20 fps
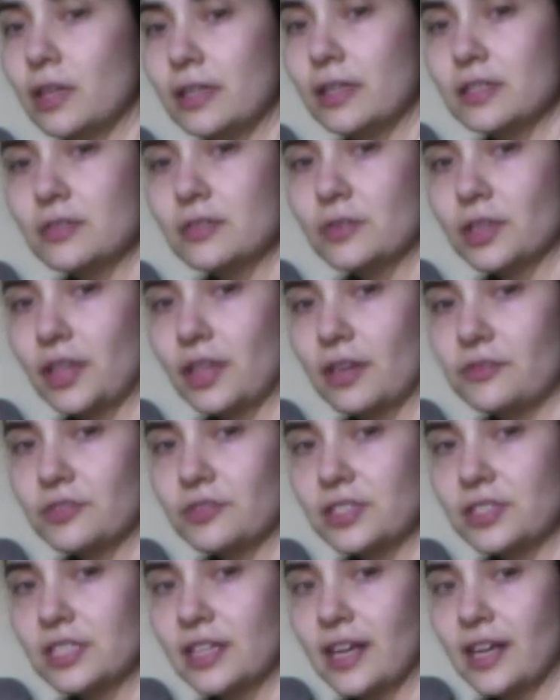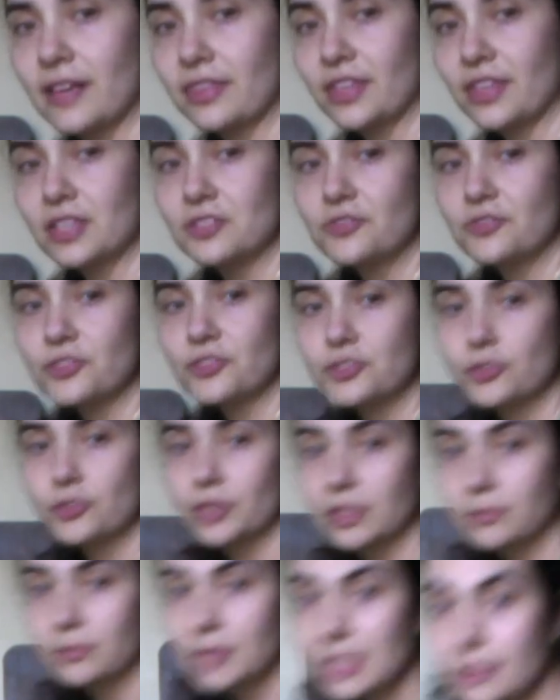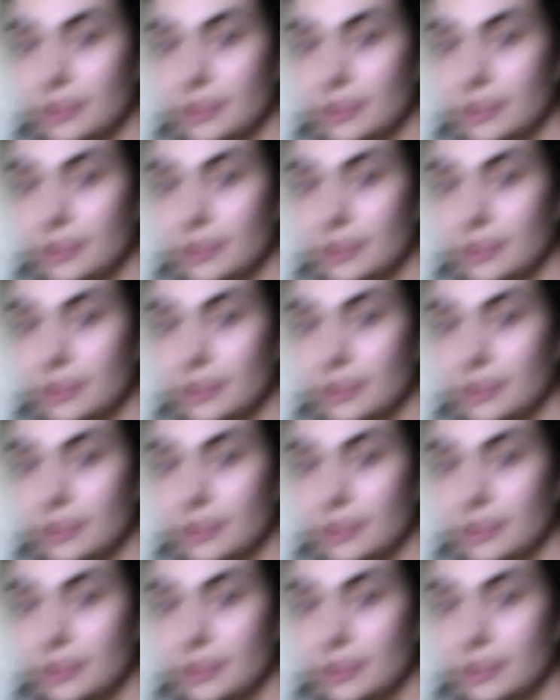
workout for today. Thanks for joining me,